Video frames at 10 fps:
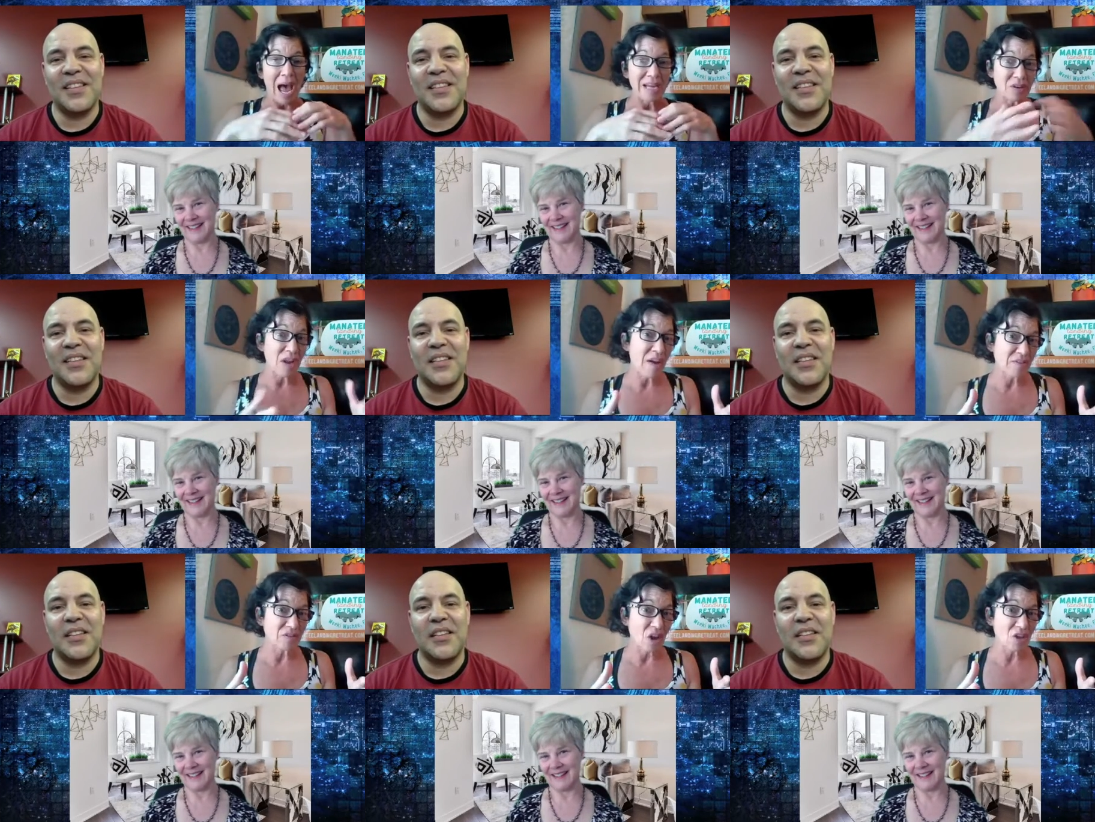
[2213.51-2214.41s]
Speaker 1: I don't have
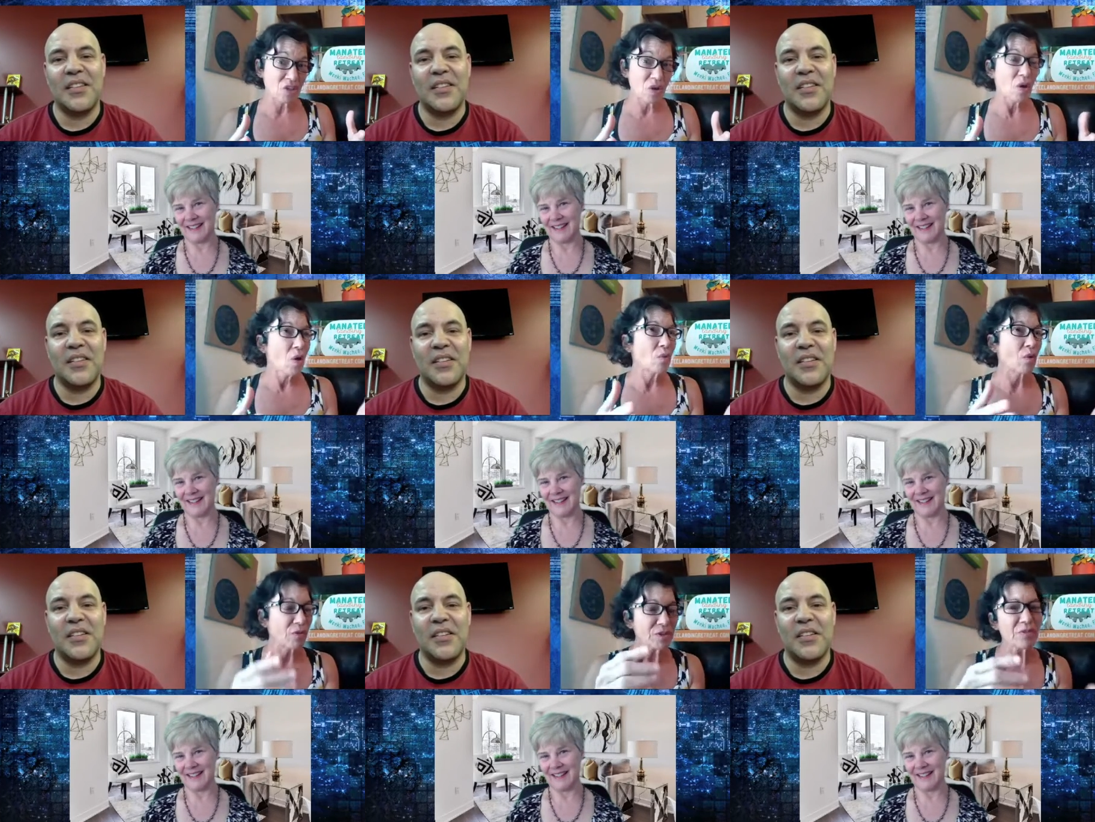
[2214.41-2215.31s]
the luxury
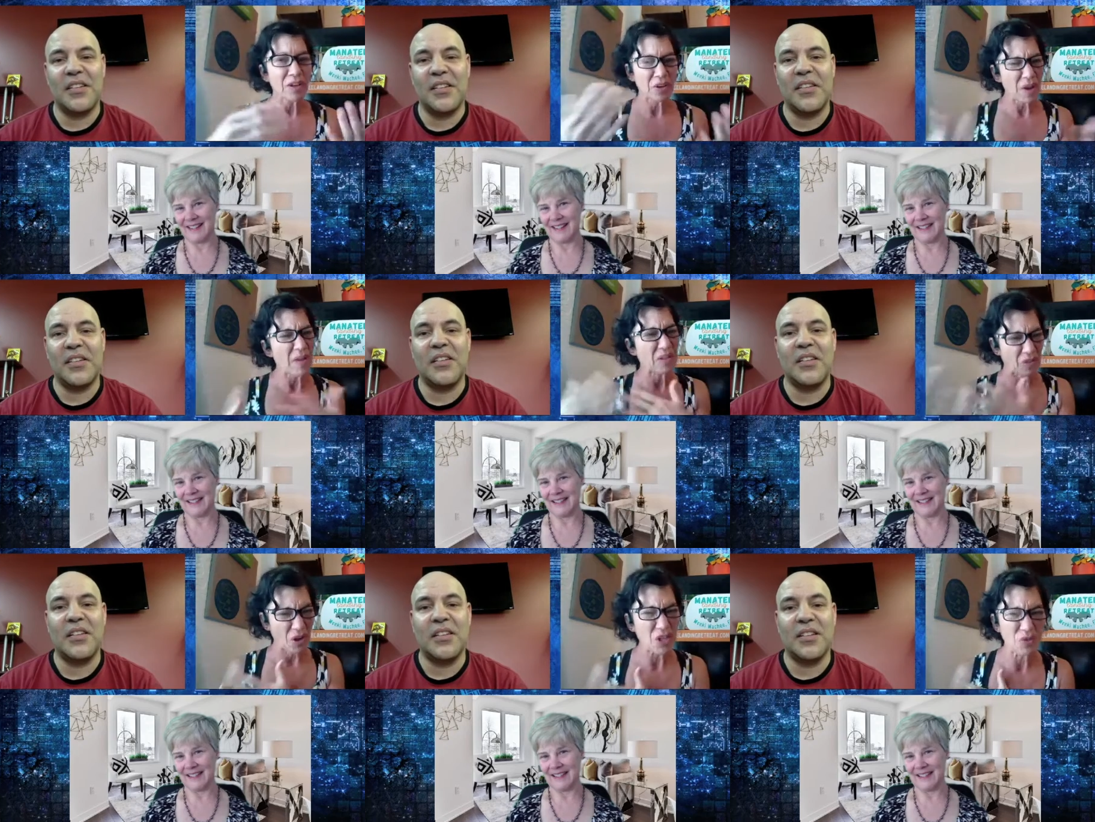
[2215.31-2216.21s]
well, first of all, you don't have the
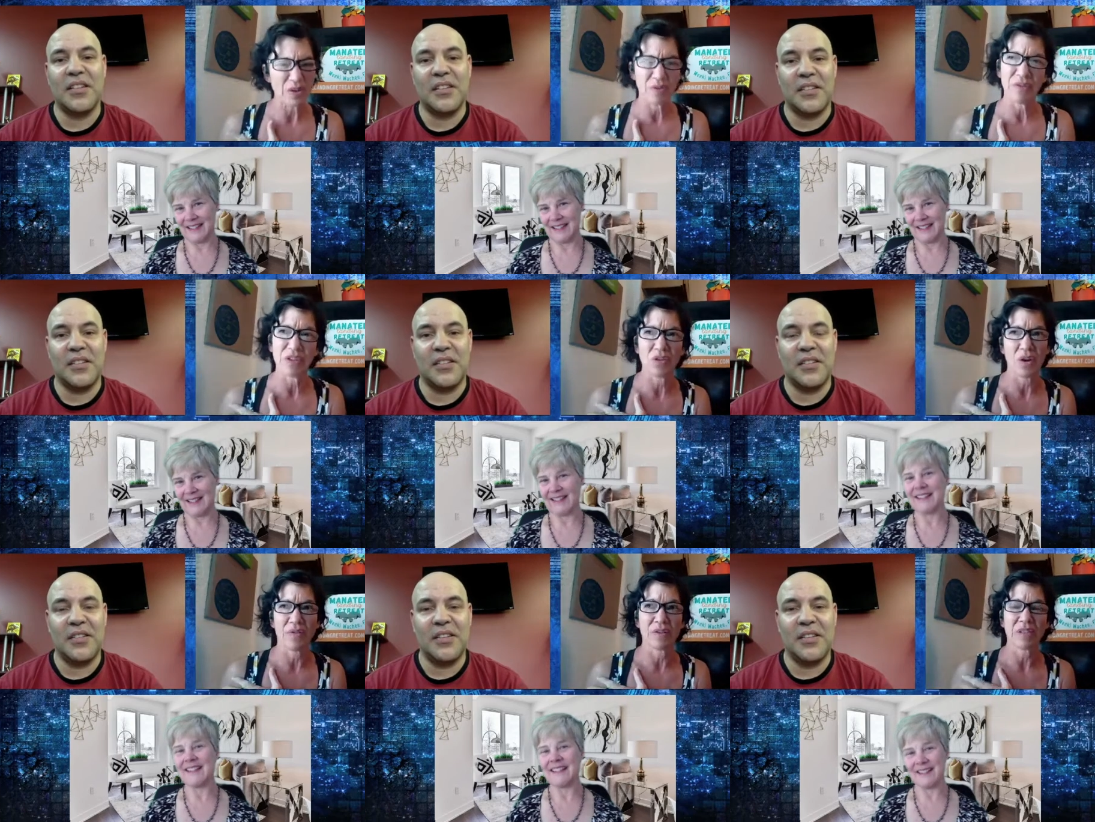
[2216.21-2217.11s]
luxury to feel
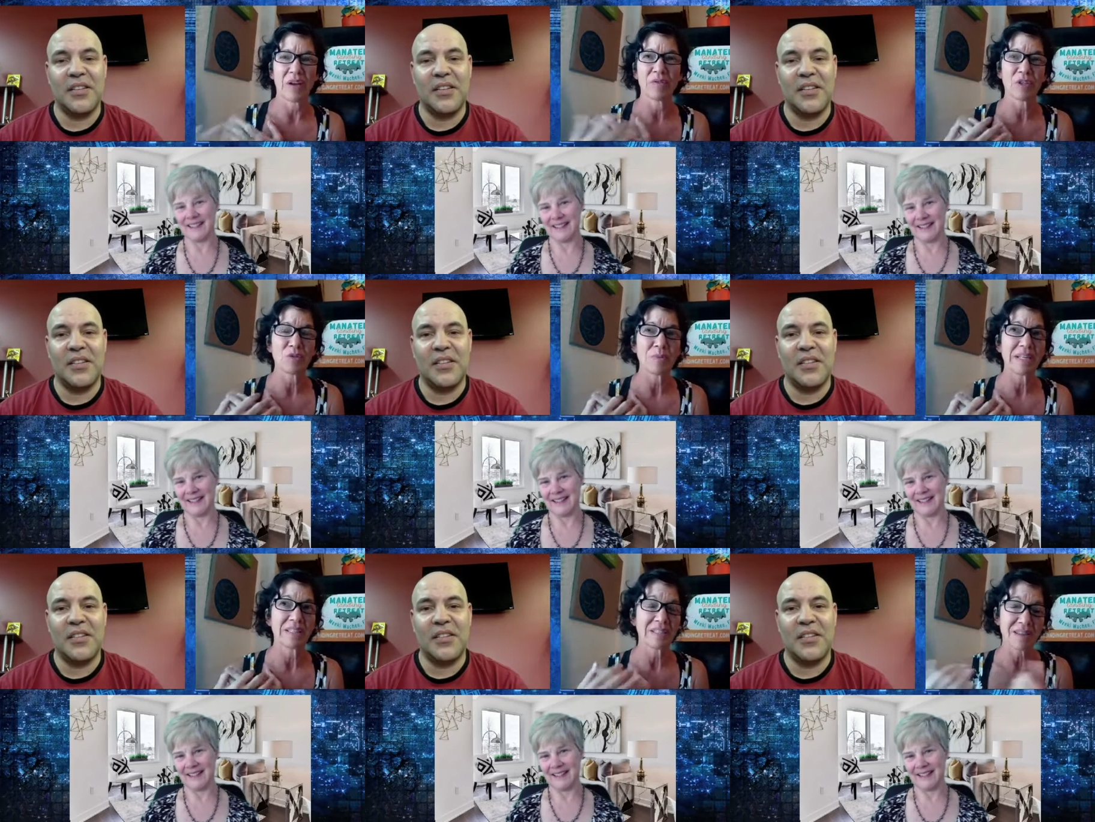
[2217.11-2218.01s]
sorry for yourself, which
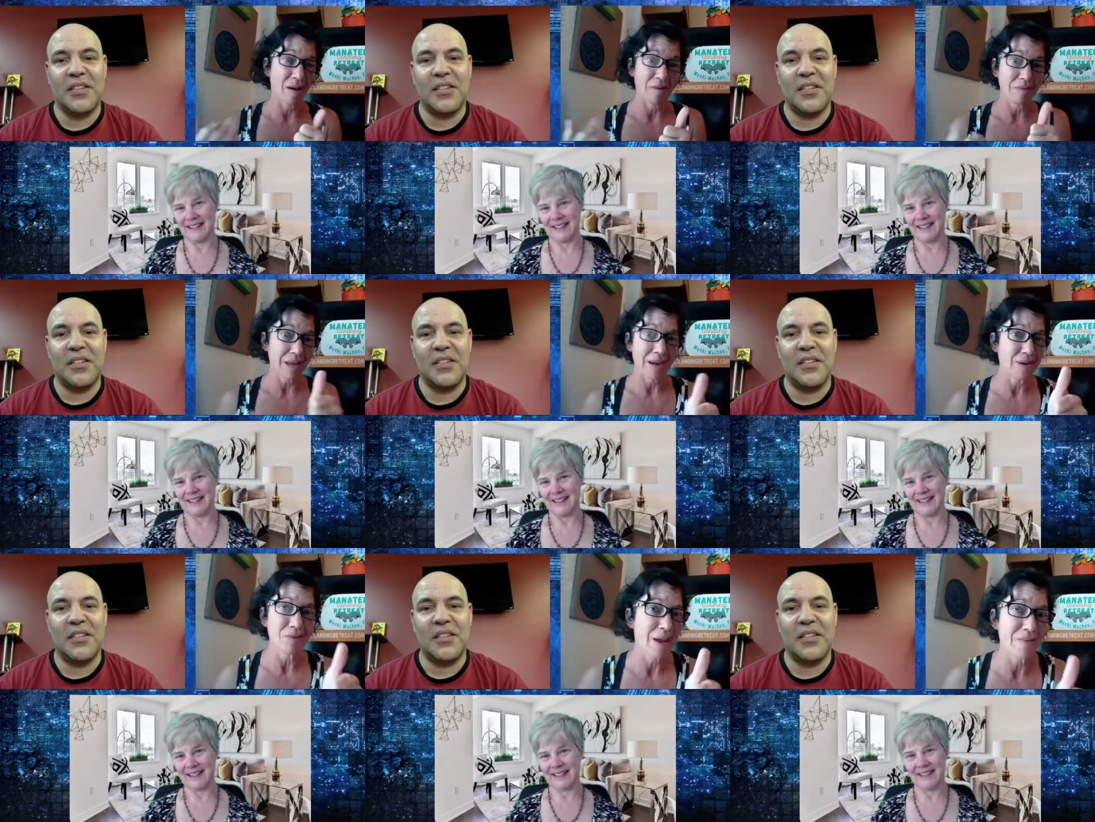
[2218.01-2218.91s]
means no, that I
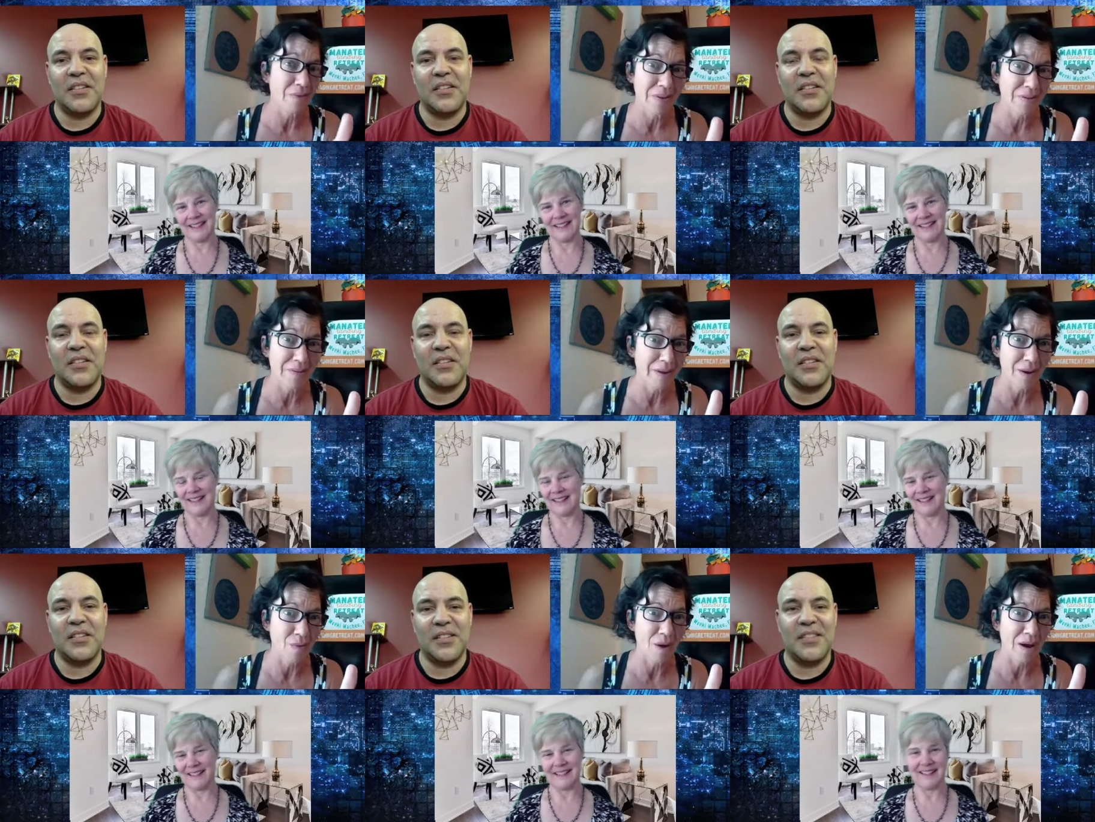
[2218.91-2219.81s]
don't have everything that
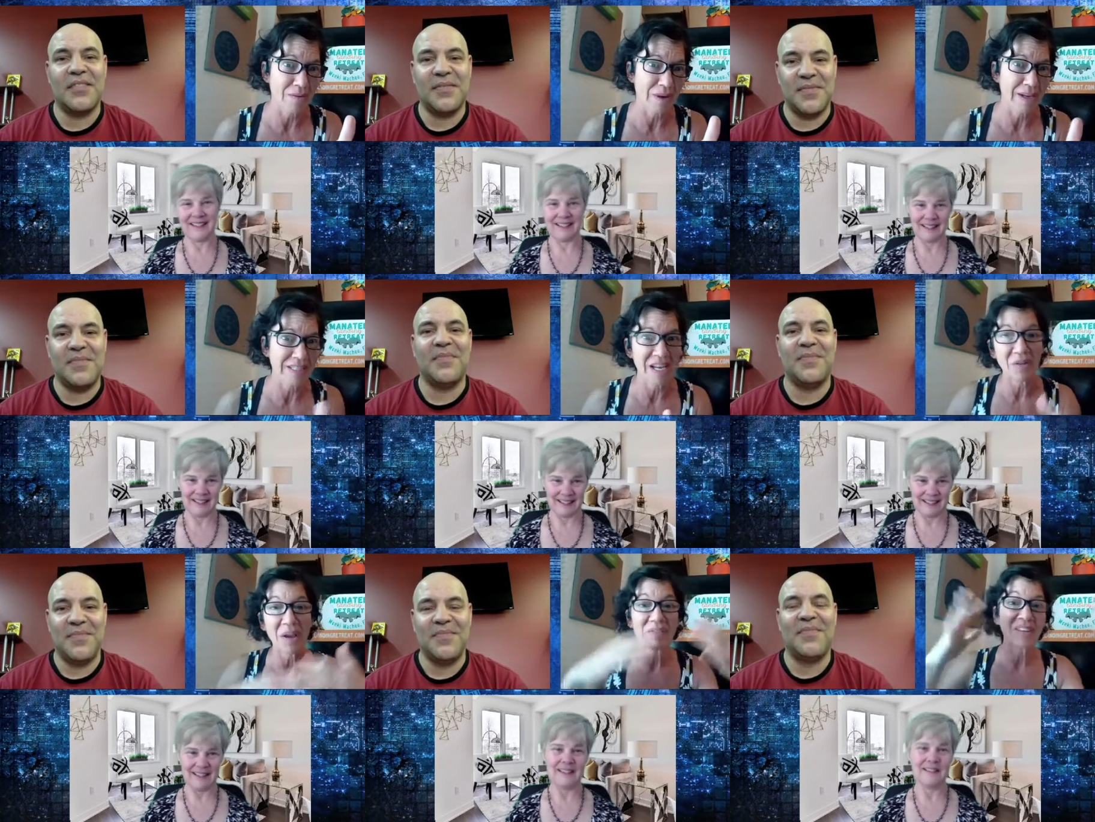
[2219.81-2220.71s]
I want, right? Because I don't have the